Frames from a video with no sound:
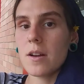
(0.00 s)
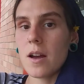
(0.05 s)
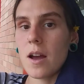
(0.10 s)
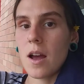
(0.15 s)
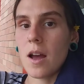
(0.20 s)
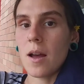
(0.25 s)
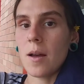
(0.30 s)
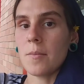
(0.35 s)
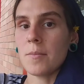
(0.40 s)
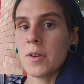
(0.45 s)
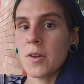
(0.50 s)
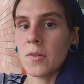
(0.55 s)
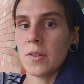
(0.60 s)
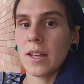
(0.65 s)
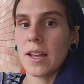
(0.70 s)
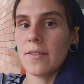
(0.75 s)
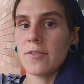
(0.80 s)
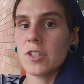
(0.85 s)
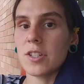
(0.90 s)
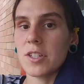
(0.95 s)
You
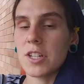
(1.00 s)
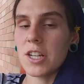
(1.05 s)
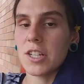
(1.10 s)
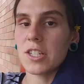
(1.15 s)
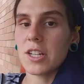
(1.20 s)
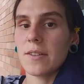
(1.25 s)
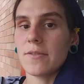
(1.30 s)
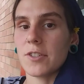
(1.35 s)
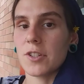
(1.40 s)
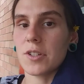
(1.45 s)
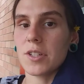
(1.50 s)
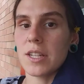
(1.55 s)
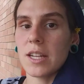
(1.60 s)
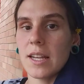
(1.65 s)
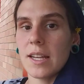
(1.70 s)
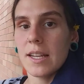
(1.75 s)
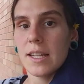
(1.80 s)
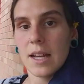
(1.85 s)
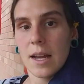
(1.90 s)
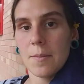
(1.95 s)
only have to change it after
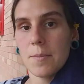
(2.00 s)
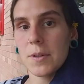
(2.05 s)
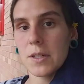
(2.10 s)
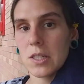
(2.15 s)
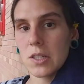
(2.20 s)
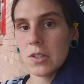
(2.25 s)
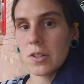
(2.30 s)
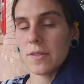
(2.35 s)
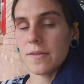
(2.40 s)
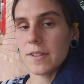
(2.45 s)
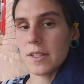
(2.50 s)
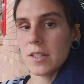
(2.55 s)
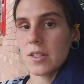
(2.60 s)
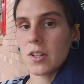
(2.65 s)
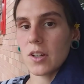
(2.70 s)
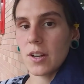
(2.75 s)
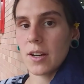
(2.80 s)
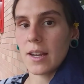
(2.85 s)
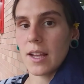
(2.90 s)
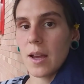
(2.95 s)
stinky diapers or if it's
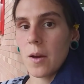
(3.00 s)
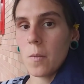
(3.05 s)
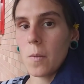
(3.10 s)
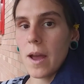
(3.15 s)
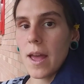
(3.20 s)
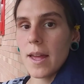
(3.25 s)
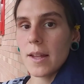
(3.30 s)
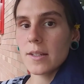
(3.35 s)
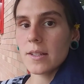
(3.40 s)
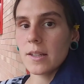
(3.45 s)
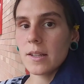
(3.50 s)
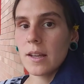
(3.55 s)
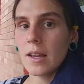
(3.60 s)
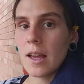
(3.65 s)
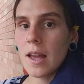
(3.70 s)
starting to get wet.